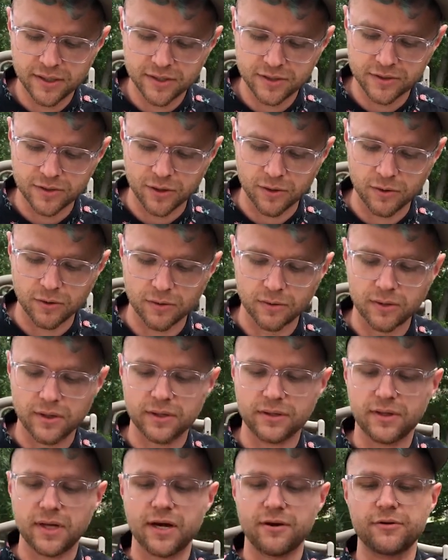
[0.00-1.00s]
So
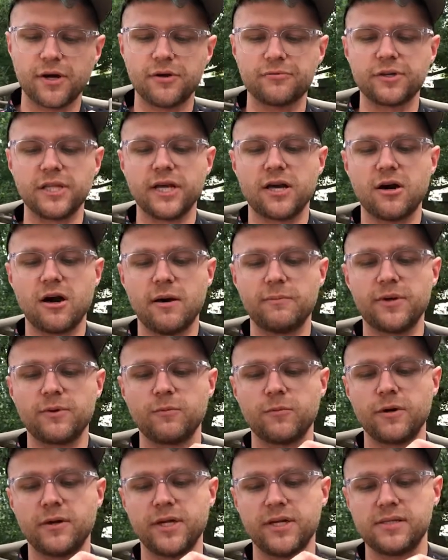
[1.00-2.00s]
a really common
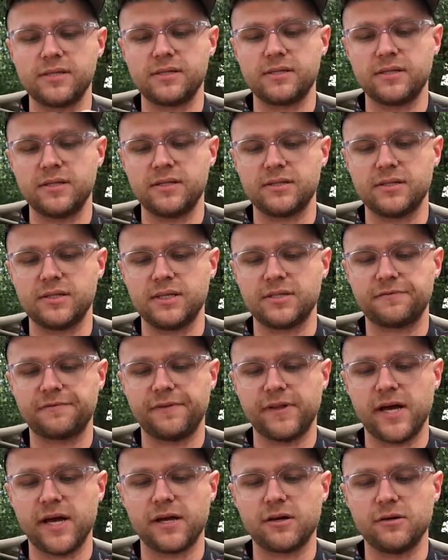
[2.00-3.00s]
one is this
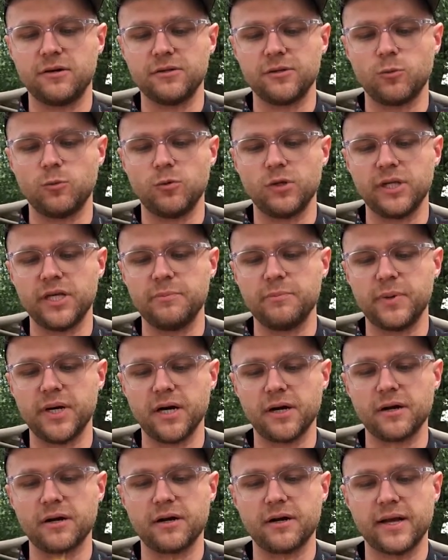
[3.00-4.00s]
fly called a woolly
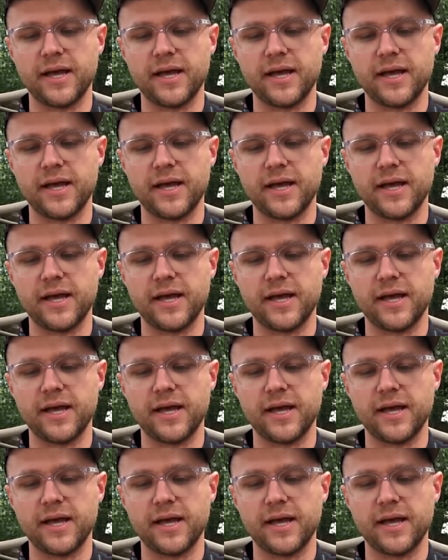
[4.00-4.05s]
bugger.